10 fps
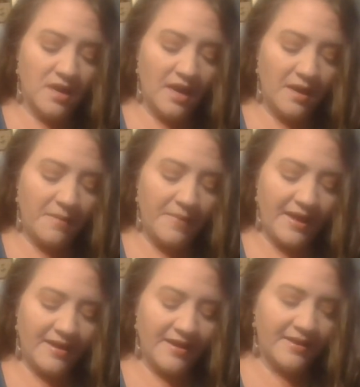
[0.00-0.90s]

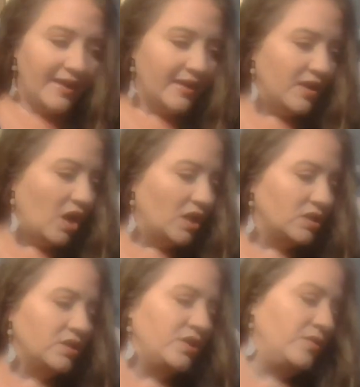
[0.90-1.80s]
I cannot
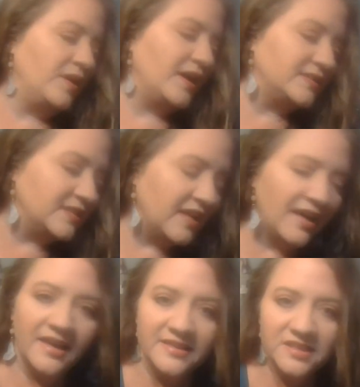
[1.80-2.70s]
look you guys in the
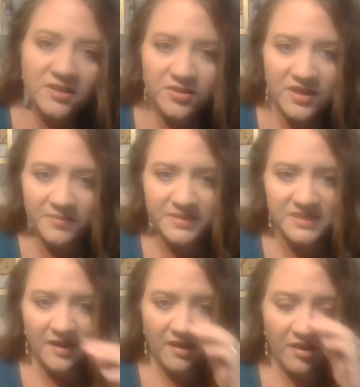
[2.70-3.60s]
eye and tell you that I'm a
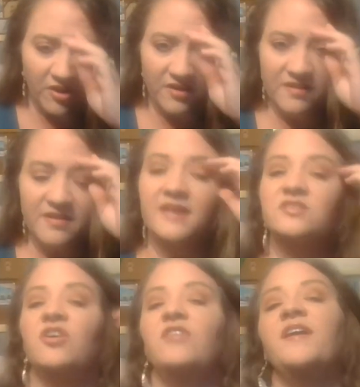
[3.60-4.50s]
diehard
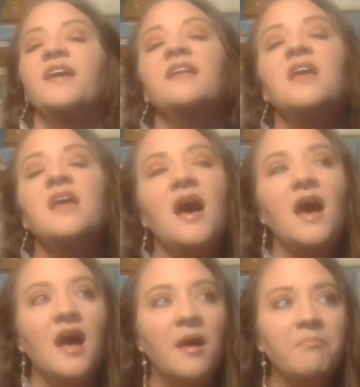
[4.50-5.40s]
NASCAR
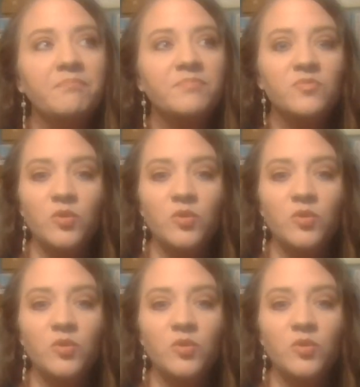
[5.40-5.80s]
fan.